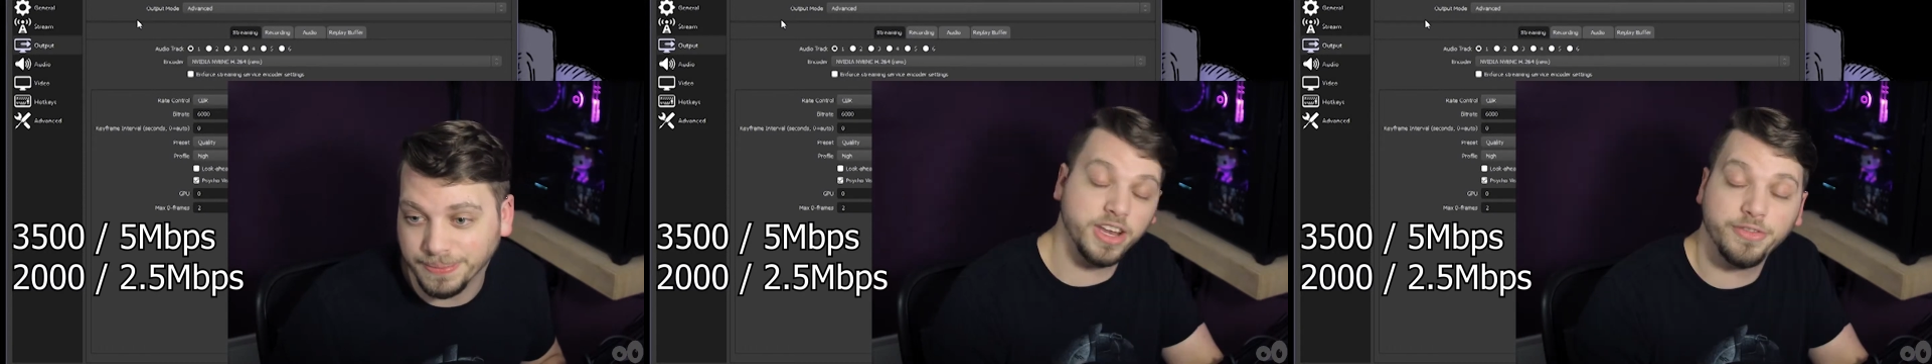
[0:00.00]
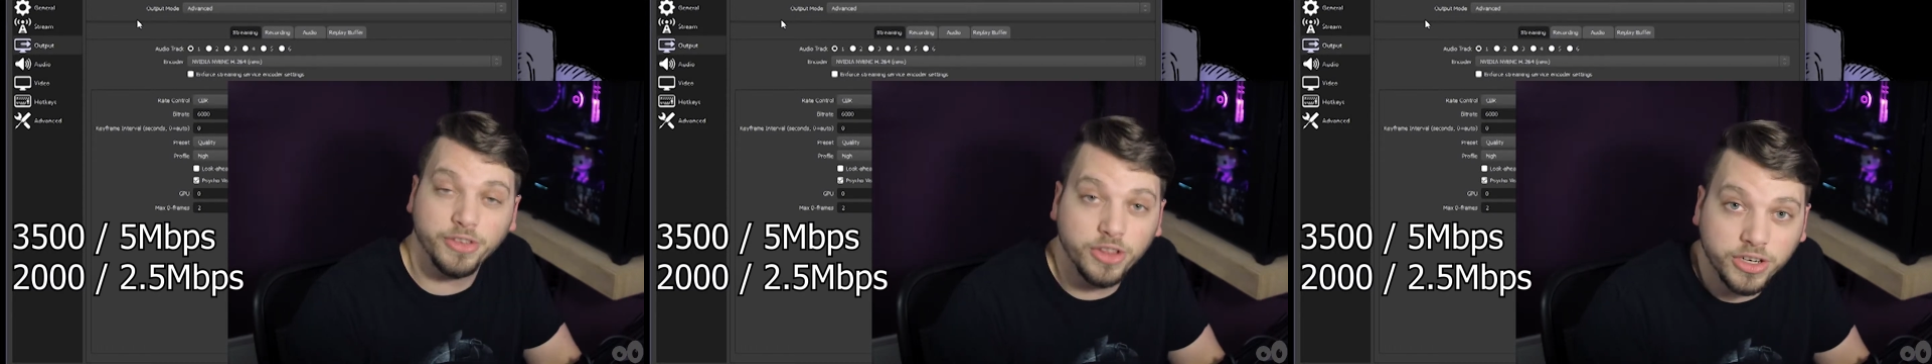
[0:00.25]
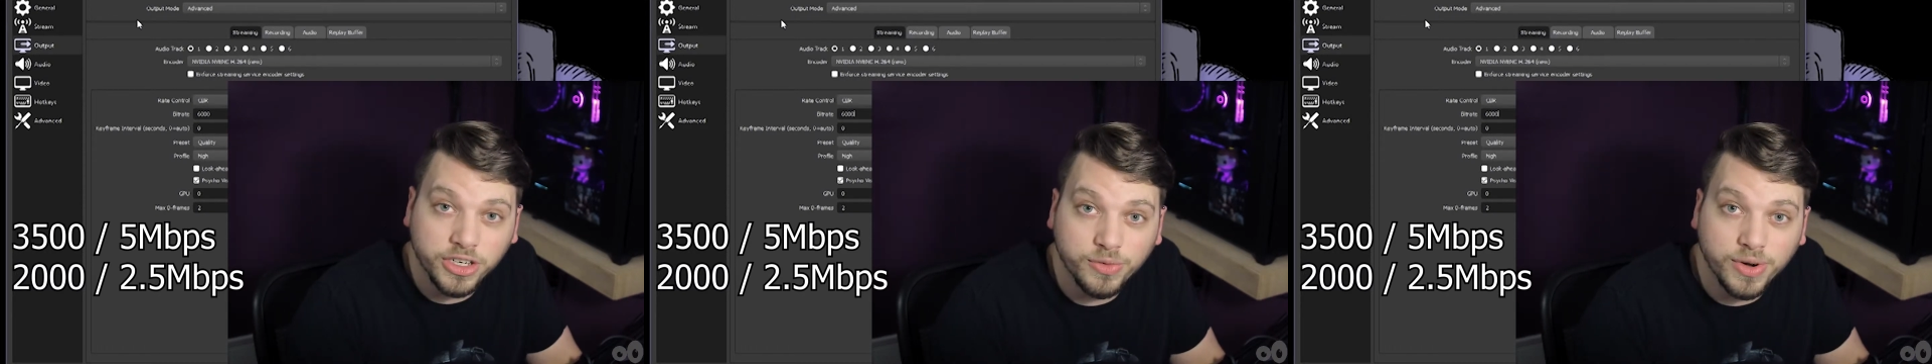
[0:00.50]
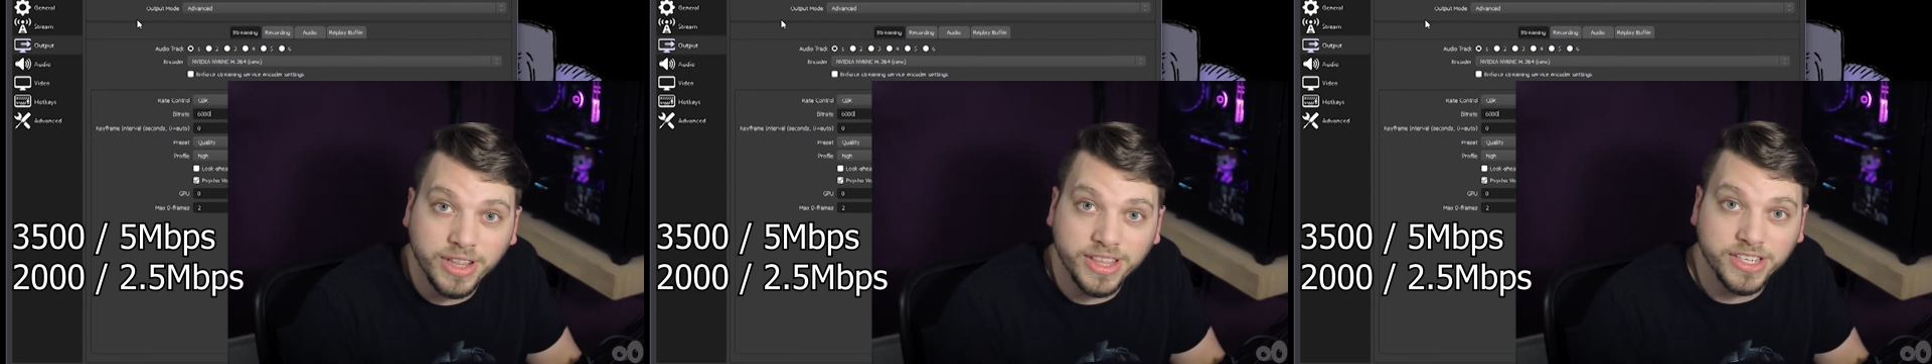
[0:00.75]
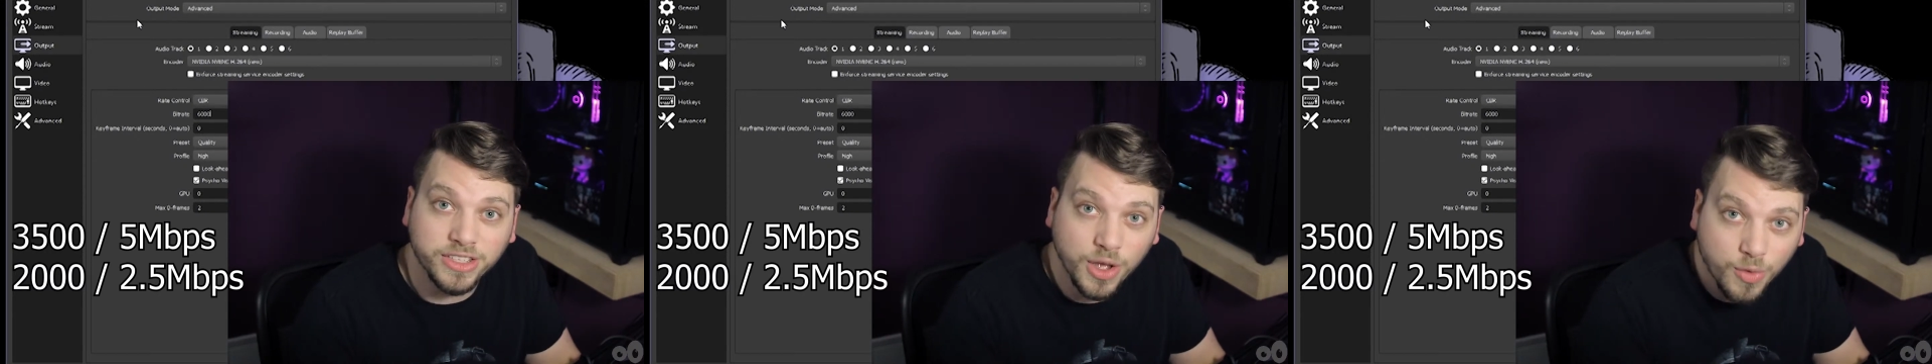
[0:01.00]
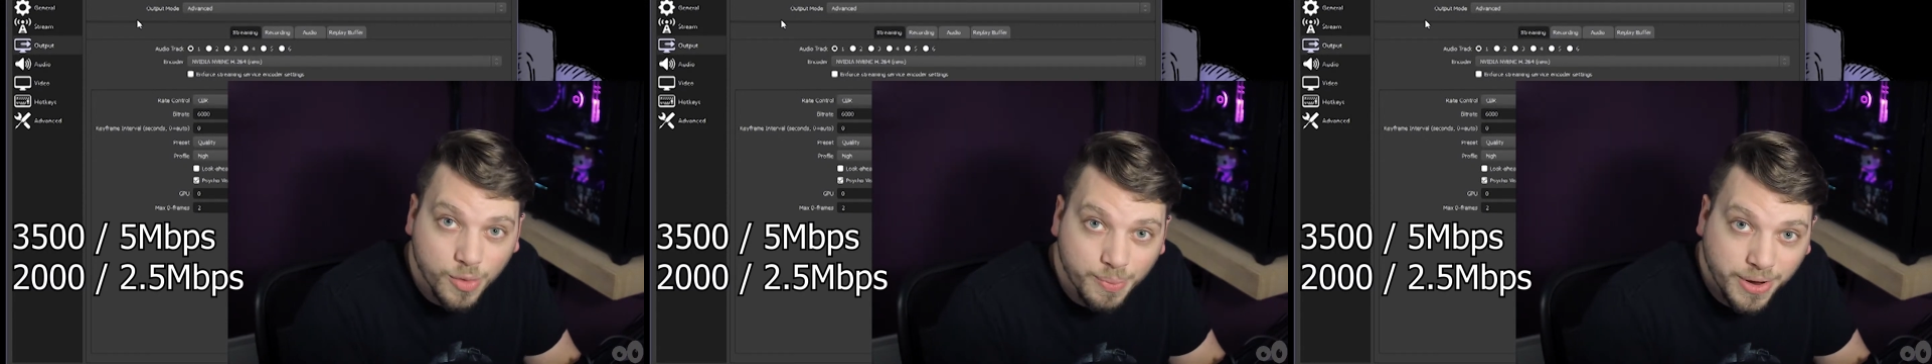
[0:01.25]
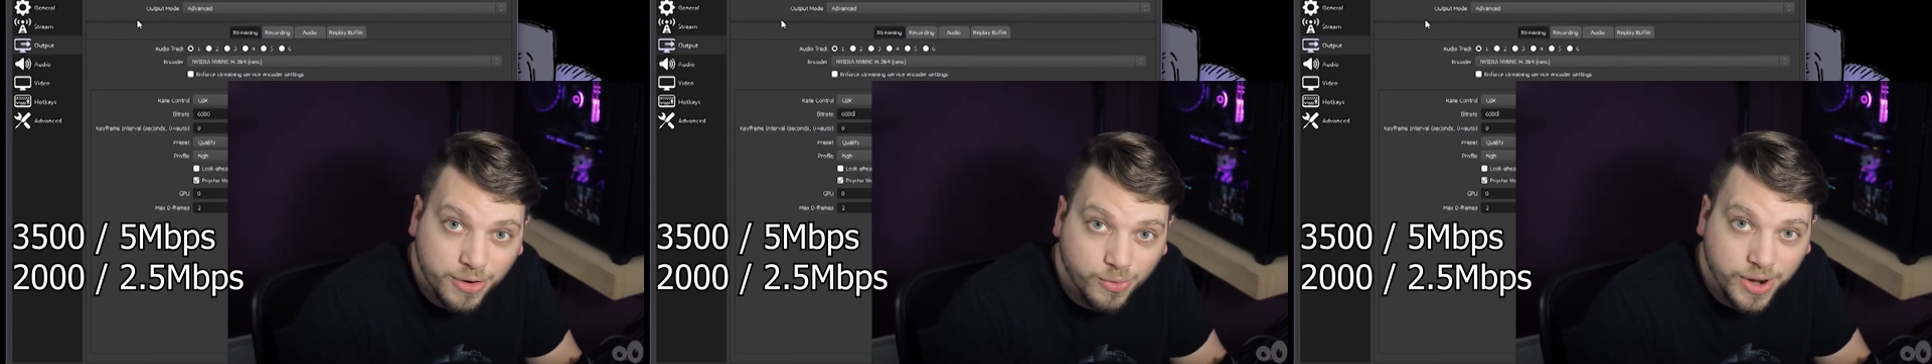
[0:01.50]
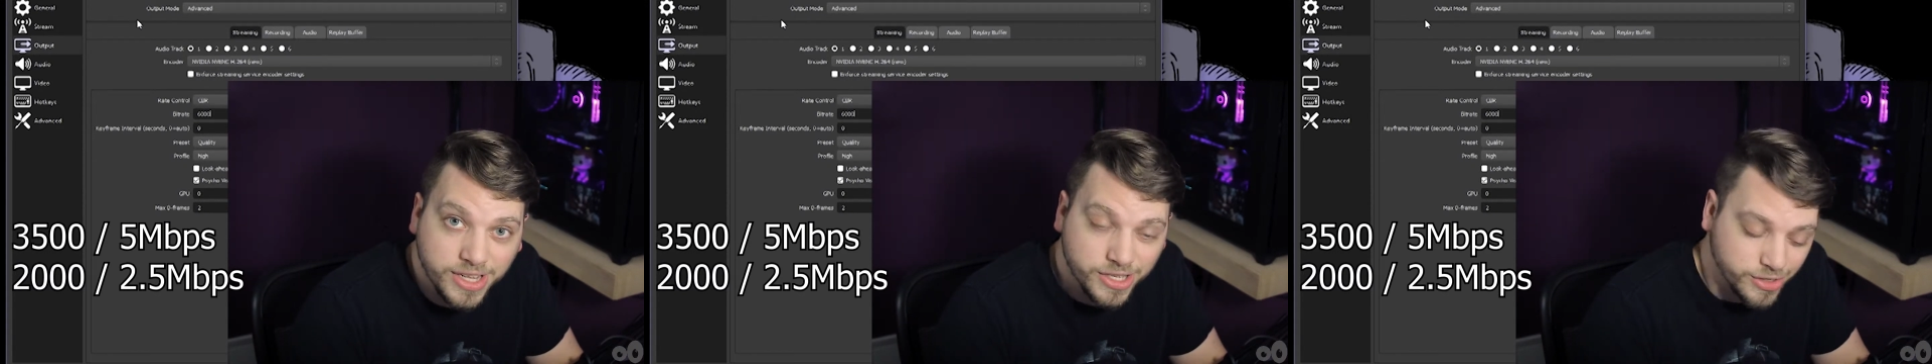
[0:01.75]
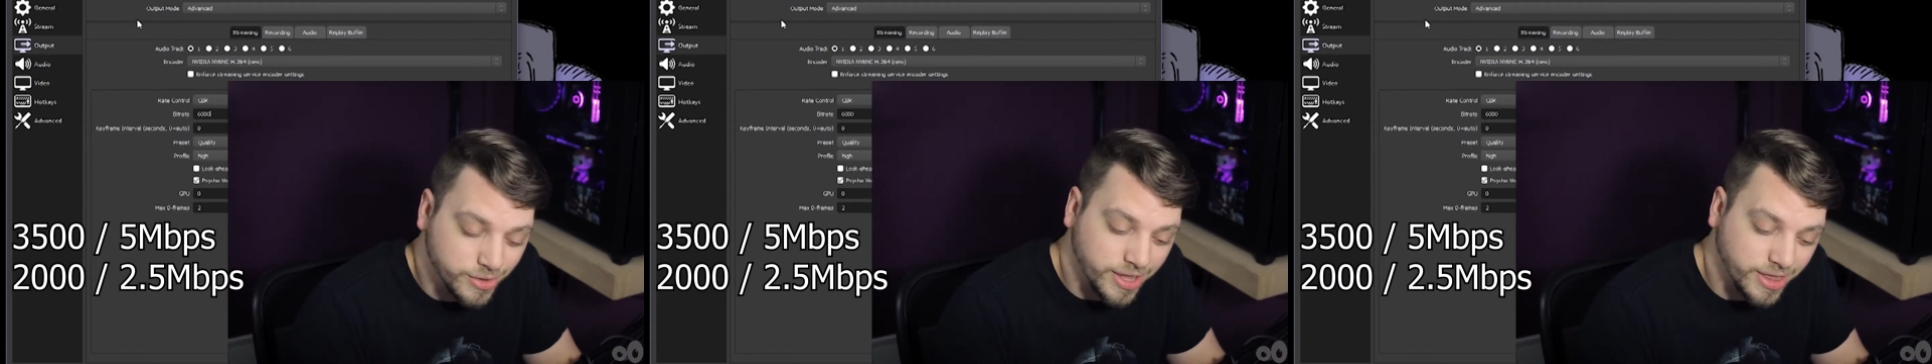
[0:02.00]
And if you're looking to run at these lower bit rates so